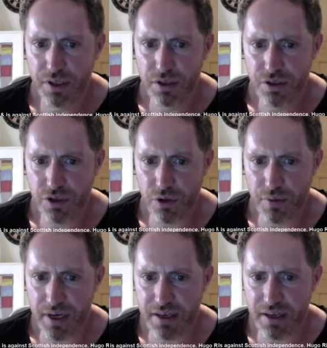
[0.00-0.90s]
So I
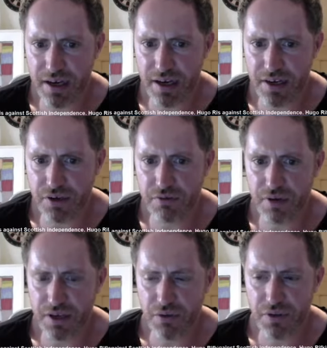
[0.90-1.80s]
mean, I don't
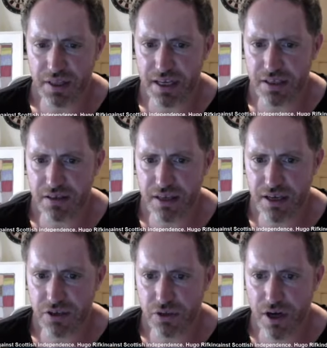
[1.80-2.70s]
think that's
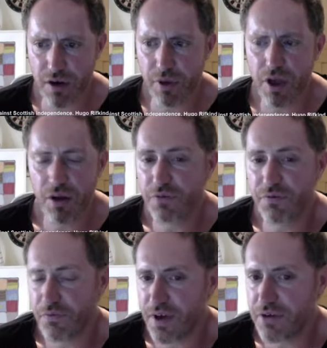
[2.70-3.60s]
so terrible. Look,
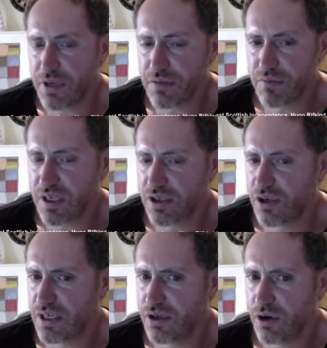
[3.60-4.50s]
federalism
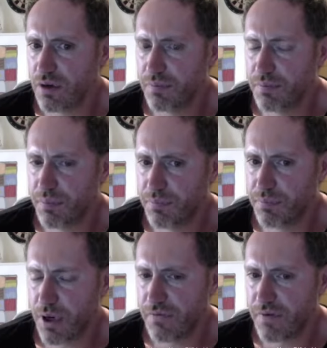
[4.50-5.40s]
is not a
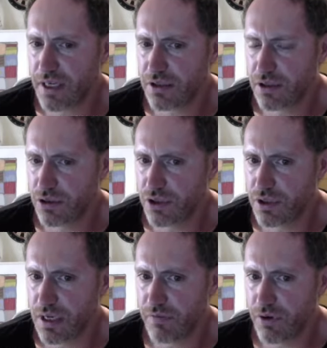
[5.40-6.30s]
perfect
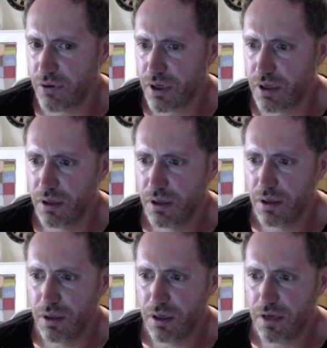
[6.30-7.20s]
solution if you're a
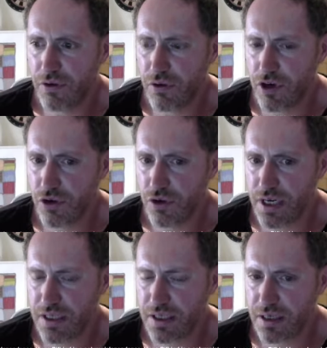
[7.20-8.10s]

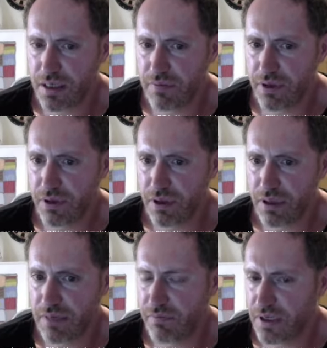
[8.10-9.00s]
unionist, and
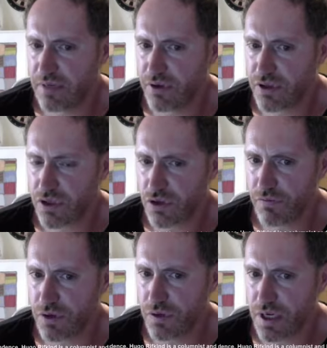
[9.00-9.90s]
even as a
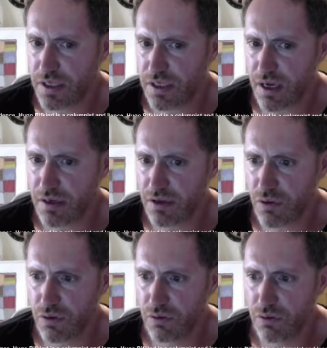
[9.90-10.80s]
soft unionist, I don't